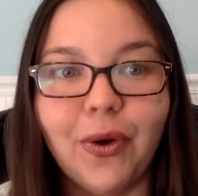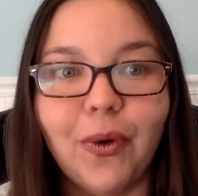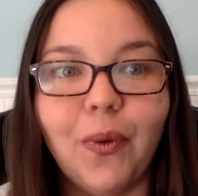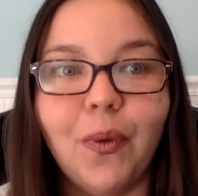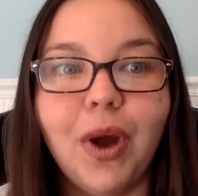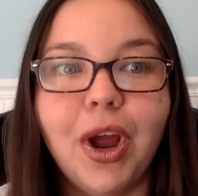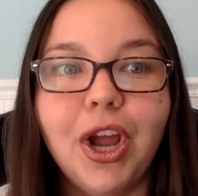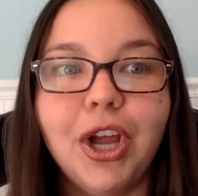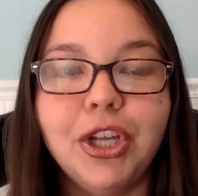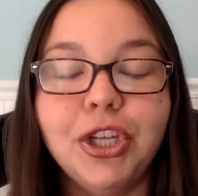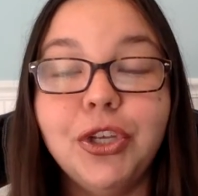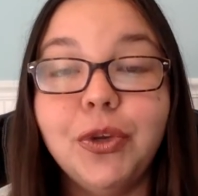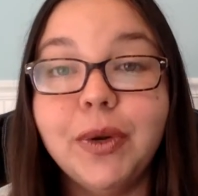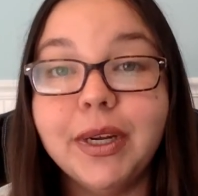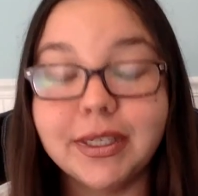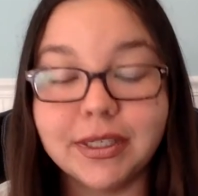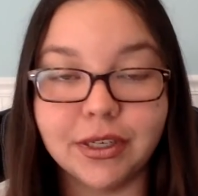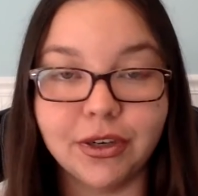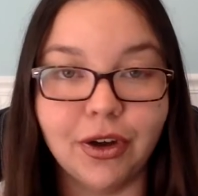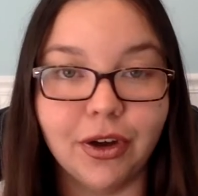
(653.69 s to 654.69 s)
So
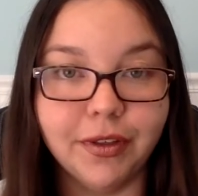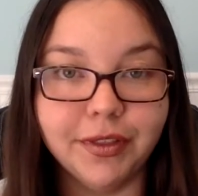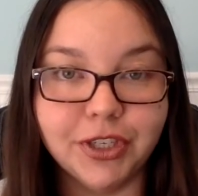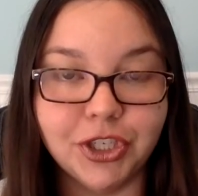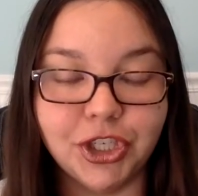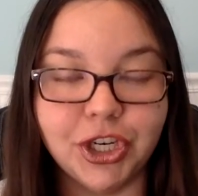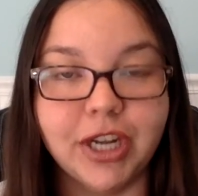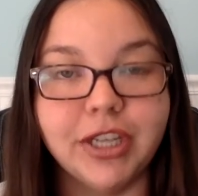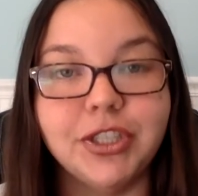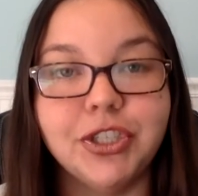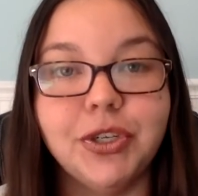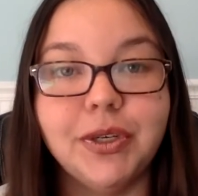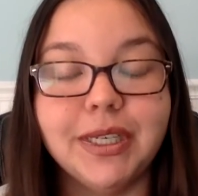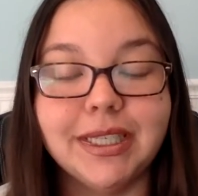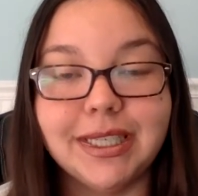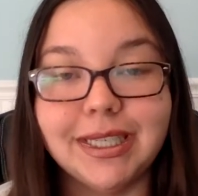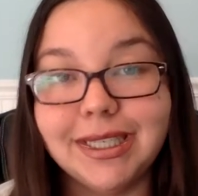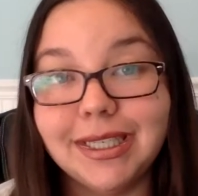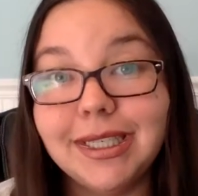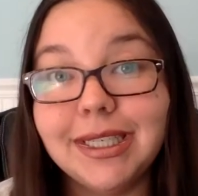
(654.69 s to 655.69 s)
you get to call the shots.
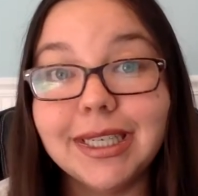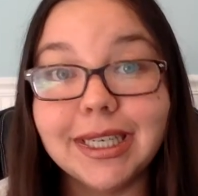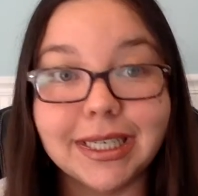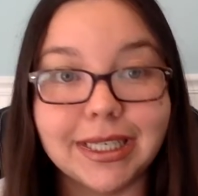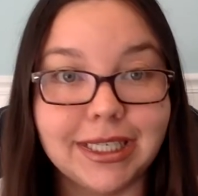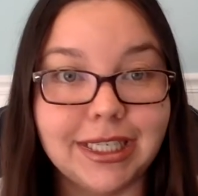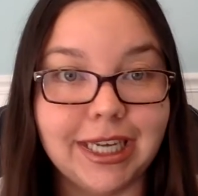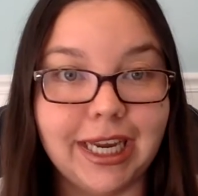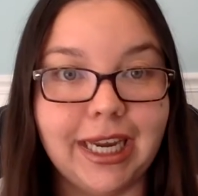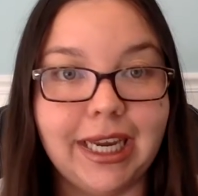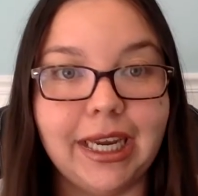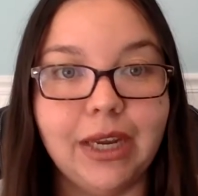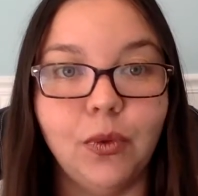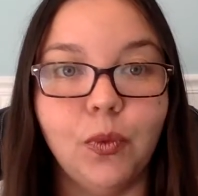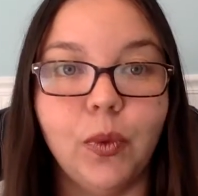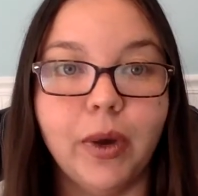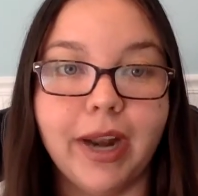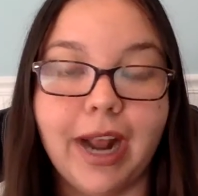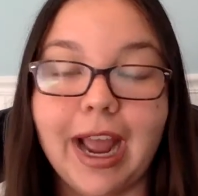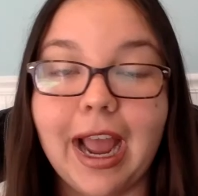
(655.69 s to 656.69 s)
You get to
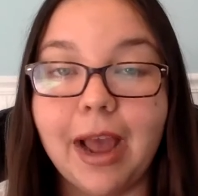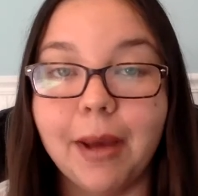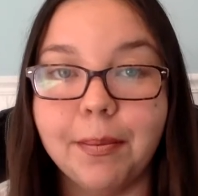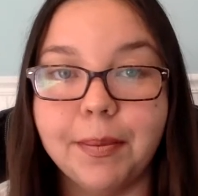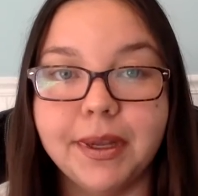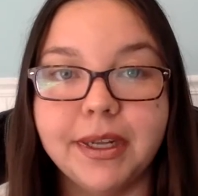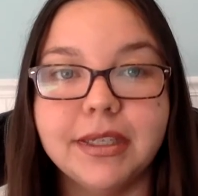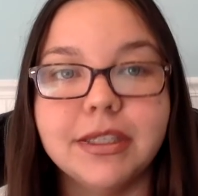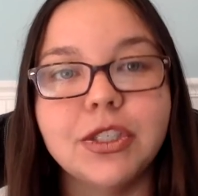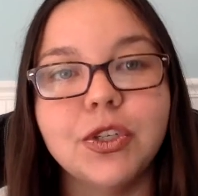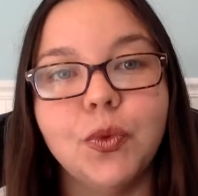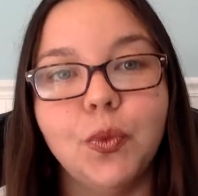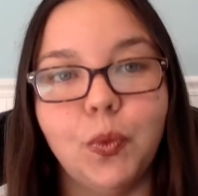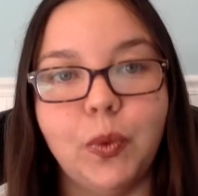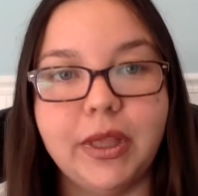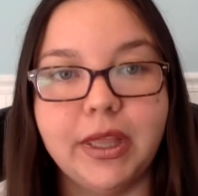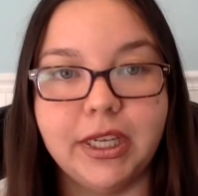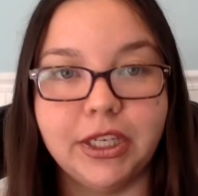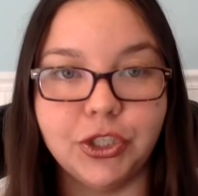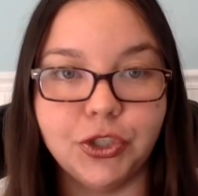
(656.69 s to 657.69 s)
dictate what happens
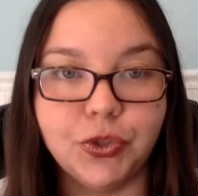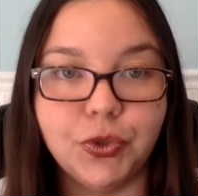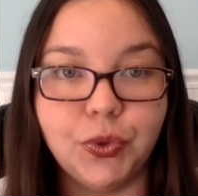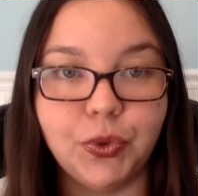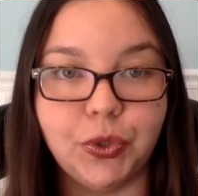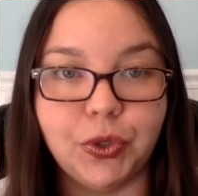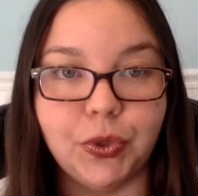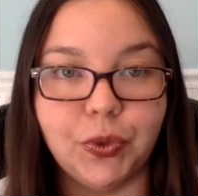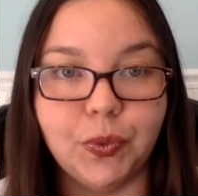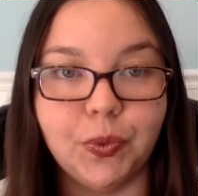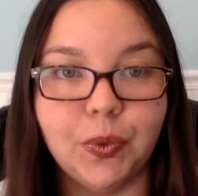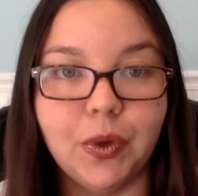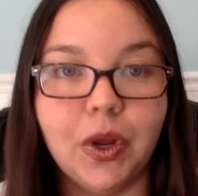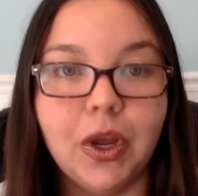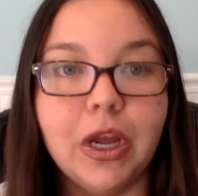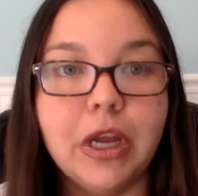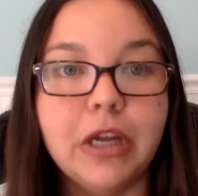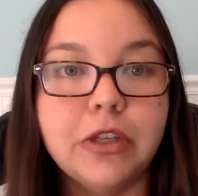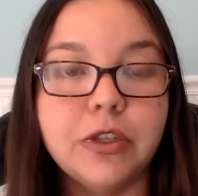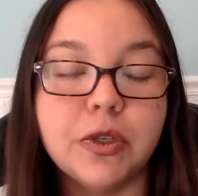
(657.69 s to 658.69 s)
when they sue you.
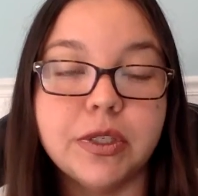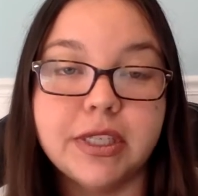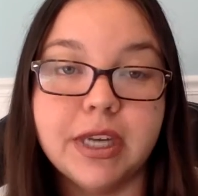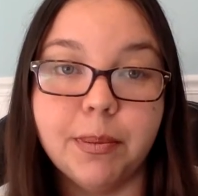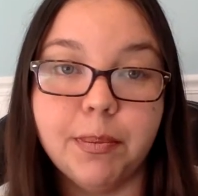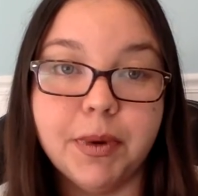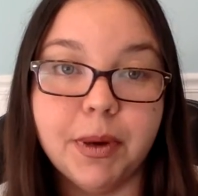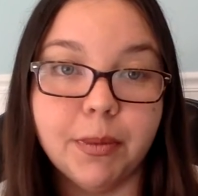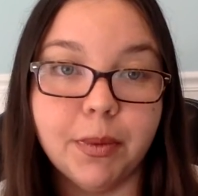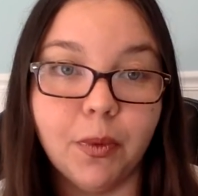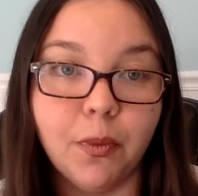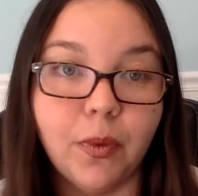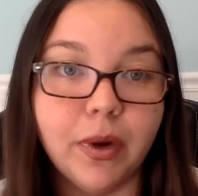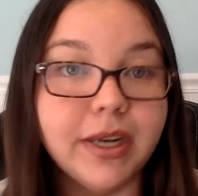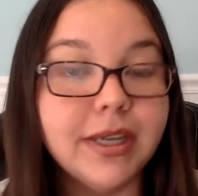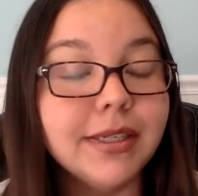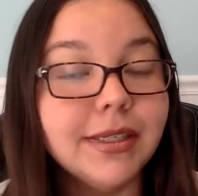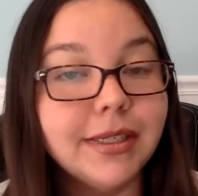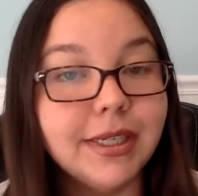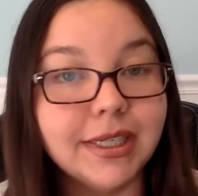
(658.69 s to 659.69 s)
So step number
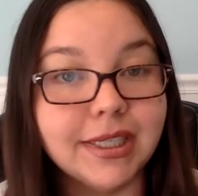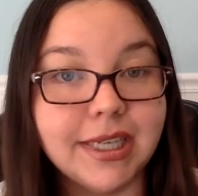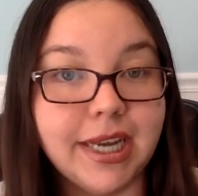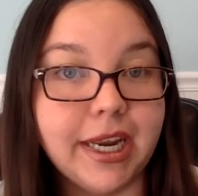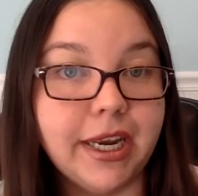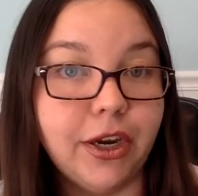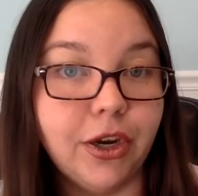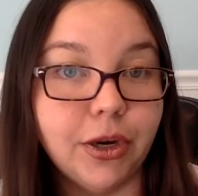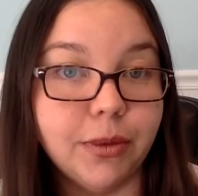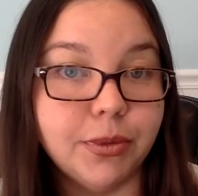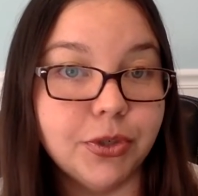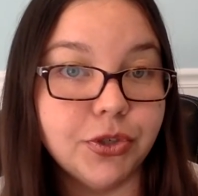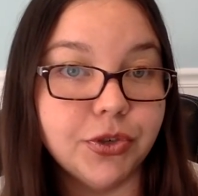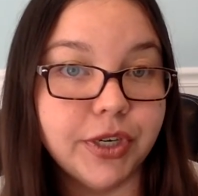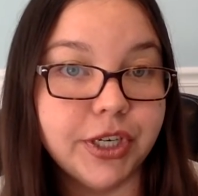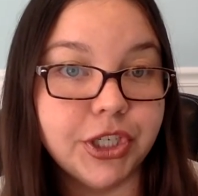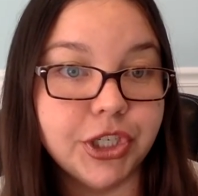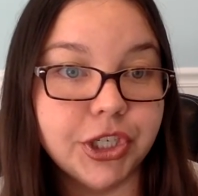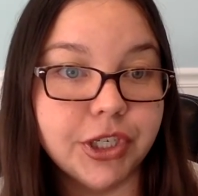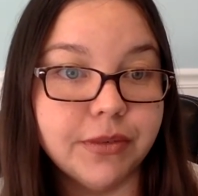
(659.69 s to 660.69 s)
one is dictating
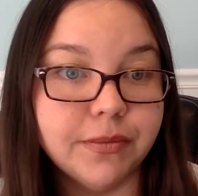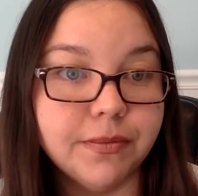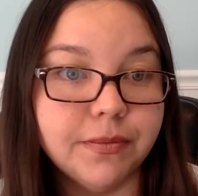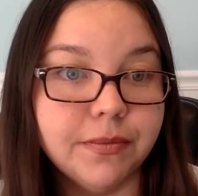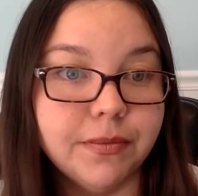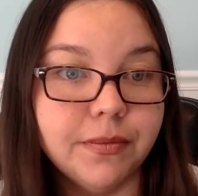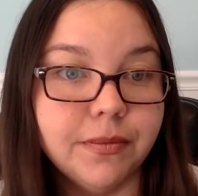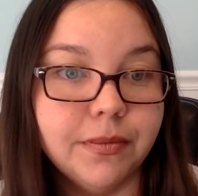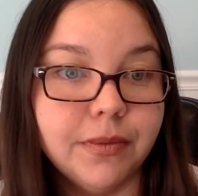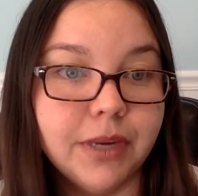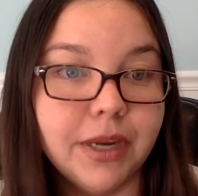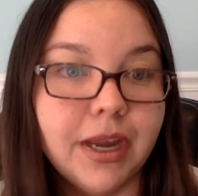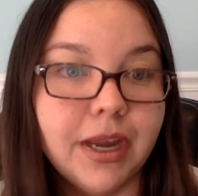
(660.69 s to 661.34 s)
arbitration.